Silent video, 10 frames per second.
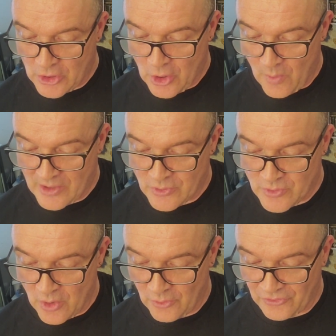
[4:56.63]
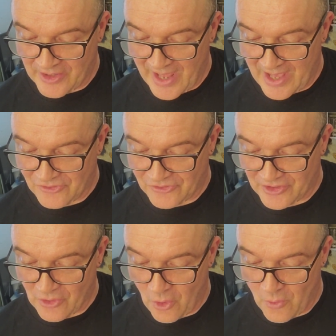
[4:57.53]
no one who knows it has
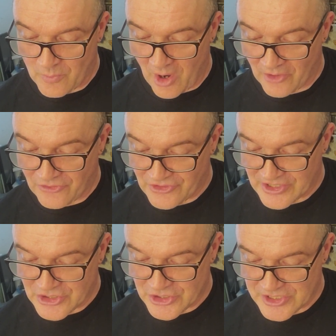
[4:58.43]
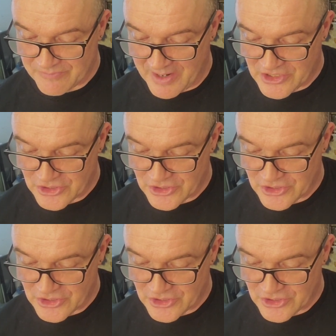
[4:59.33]
sent home contradictions of my